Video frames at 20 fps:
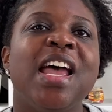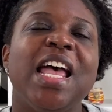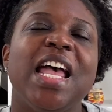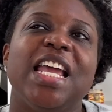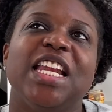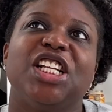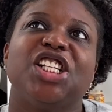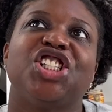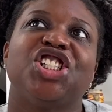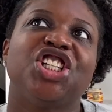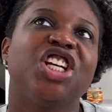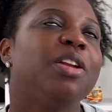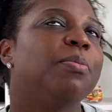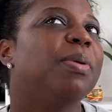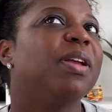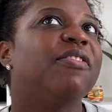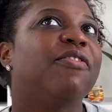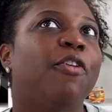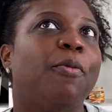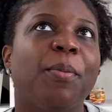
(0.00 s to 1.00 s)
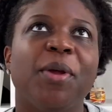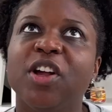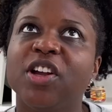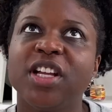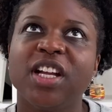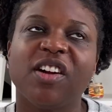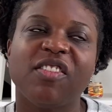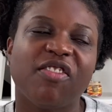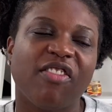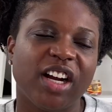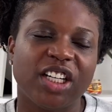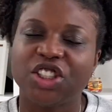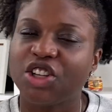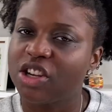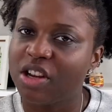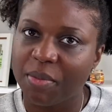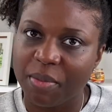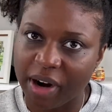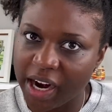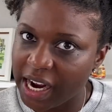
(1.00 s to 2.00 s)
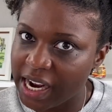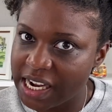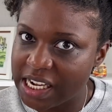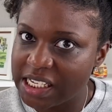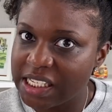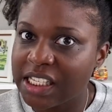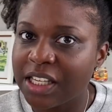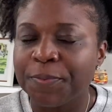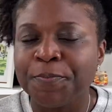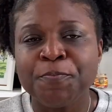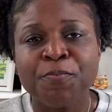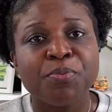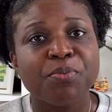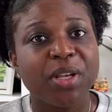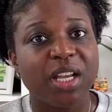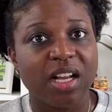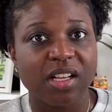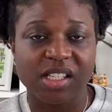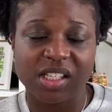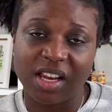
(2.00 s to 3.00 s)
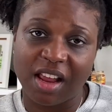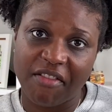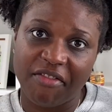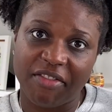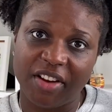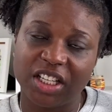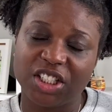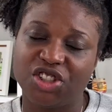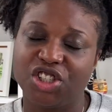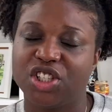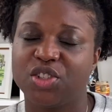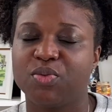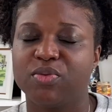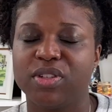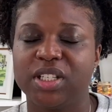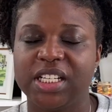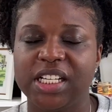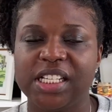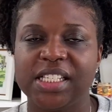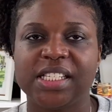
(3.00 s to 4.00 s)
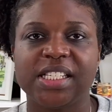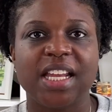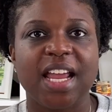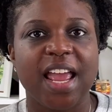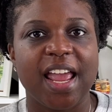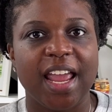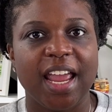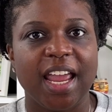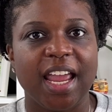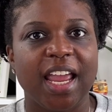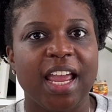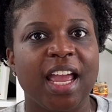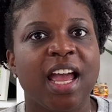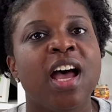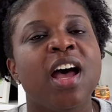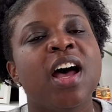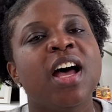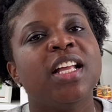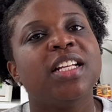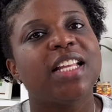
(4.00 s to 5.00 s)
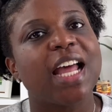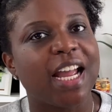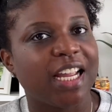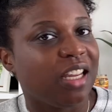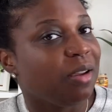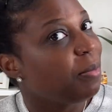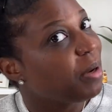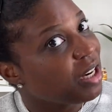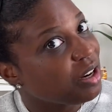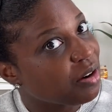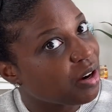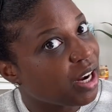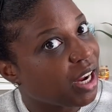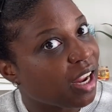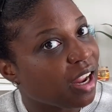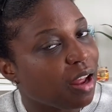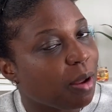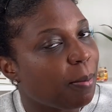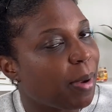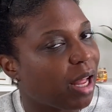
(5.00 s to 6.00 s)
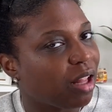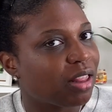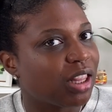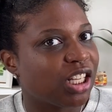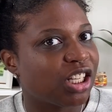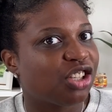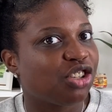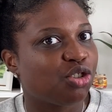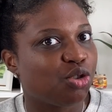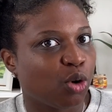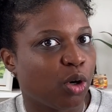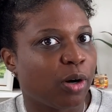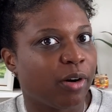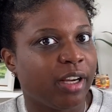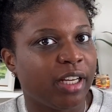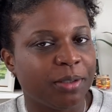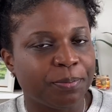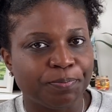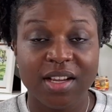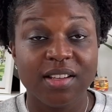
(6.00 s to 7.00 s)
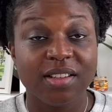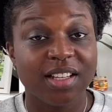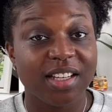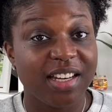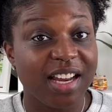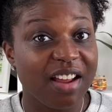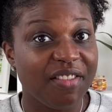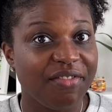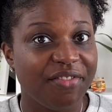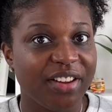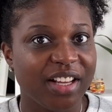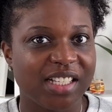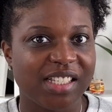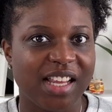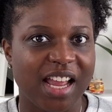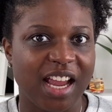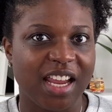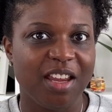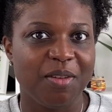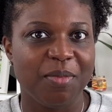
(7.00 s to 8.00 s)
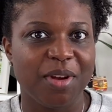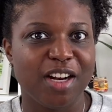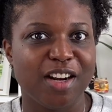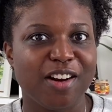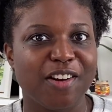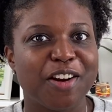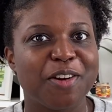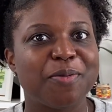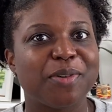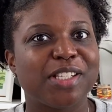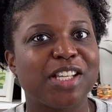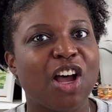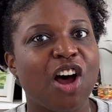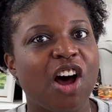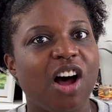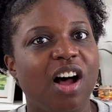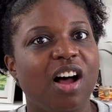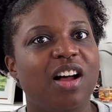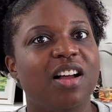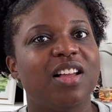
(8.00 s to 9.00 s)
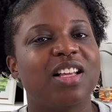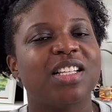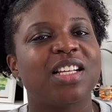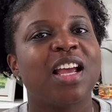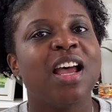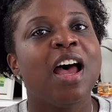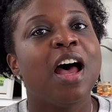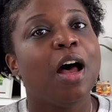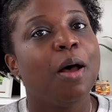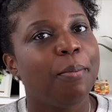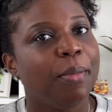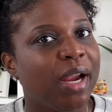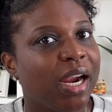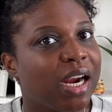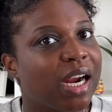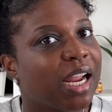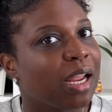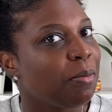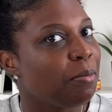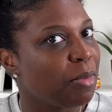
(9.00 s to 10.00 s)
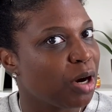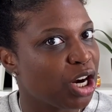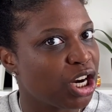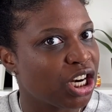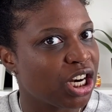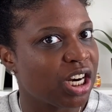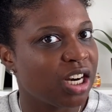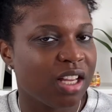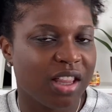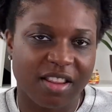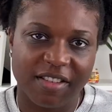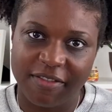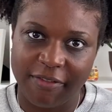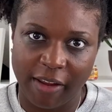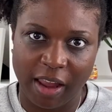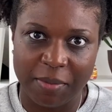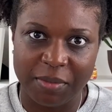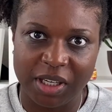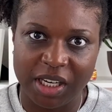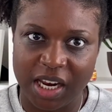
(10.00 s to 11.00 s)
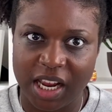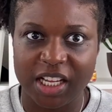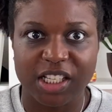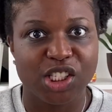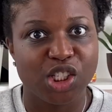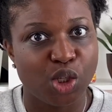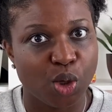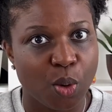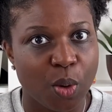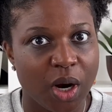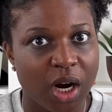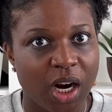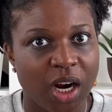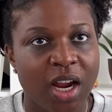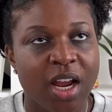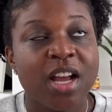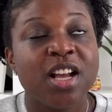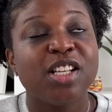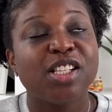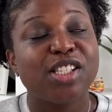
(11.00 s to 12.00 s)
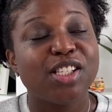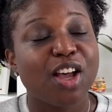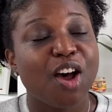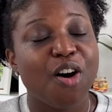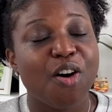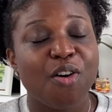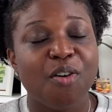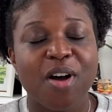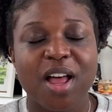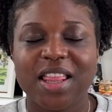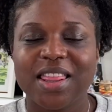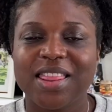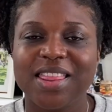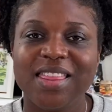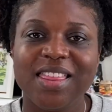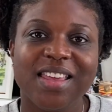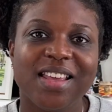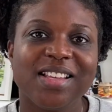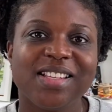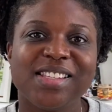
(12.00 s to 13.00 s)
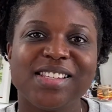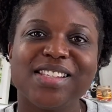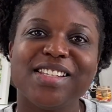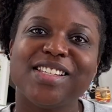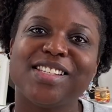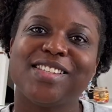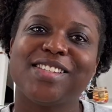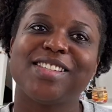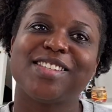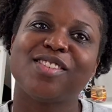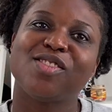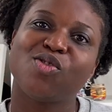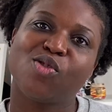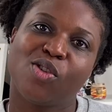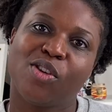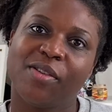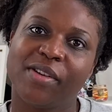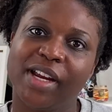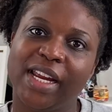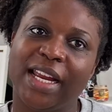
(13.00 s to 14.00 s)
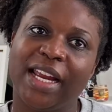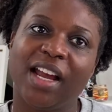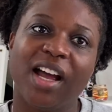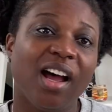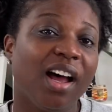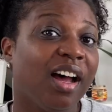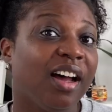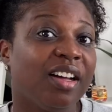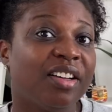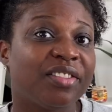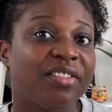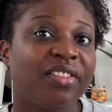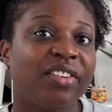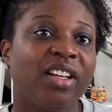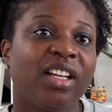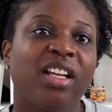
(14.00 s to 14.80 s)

and it should be familiar, fresh on your brains, because Netflix just released a documentary about this story. The Netflix documentary was called American Murder, The Family Next Door. So this is the story of